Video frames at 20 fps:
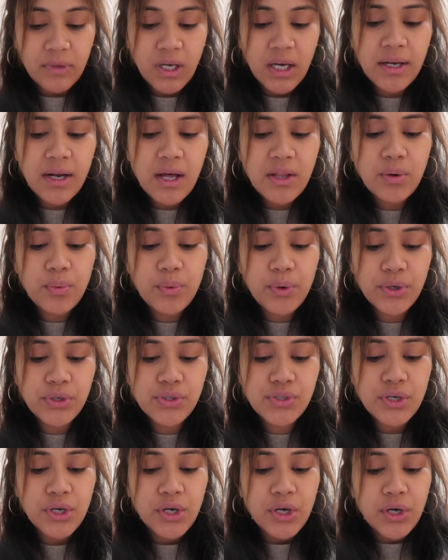In other
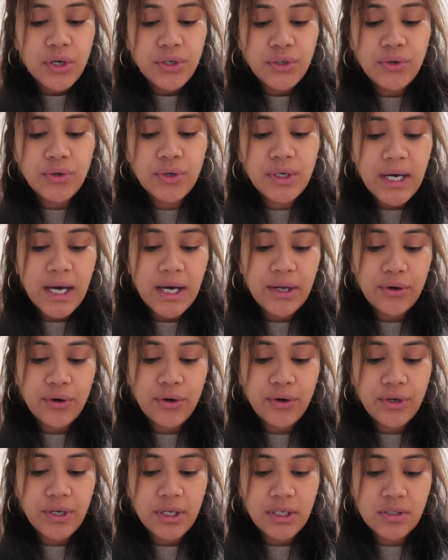words, you can't
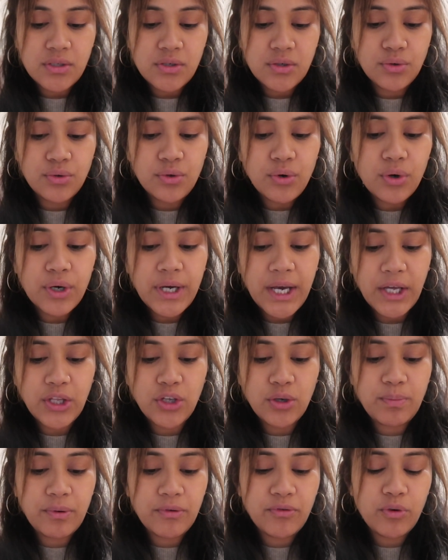earn it, nor
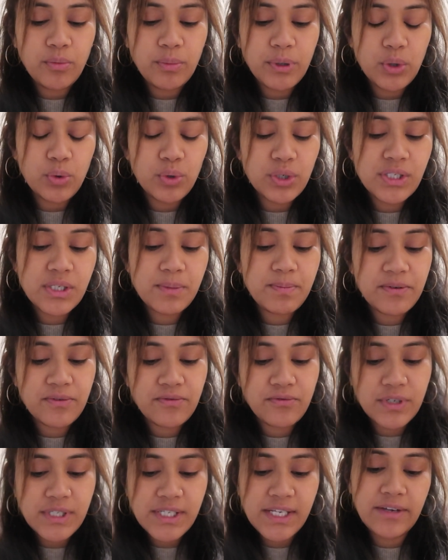can you perform in order to
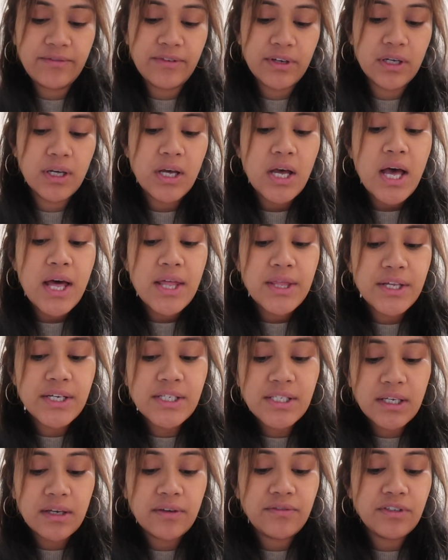receive it.
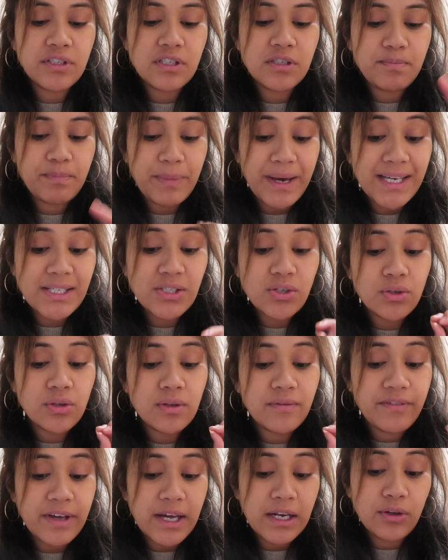This gift is based
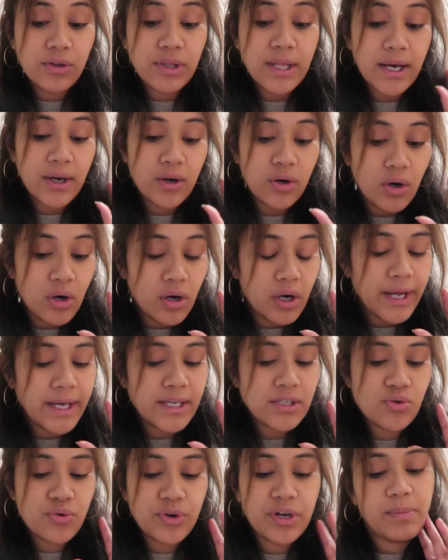on the value that God
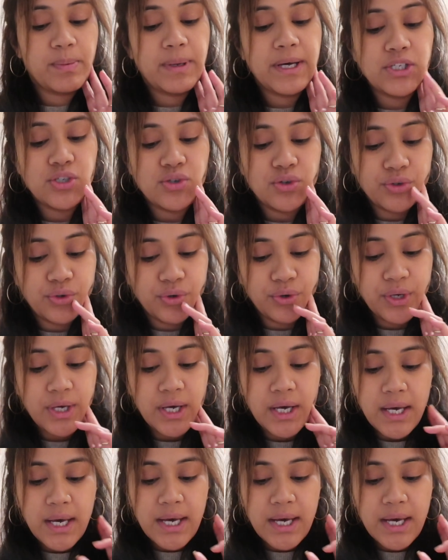has already placed on you.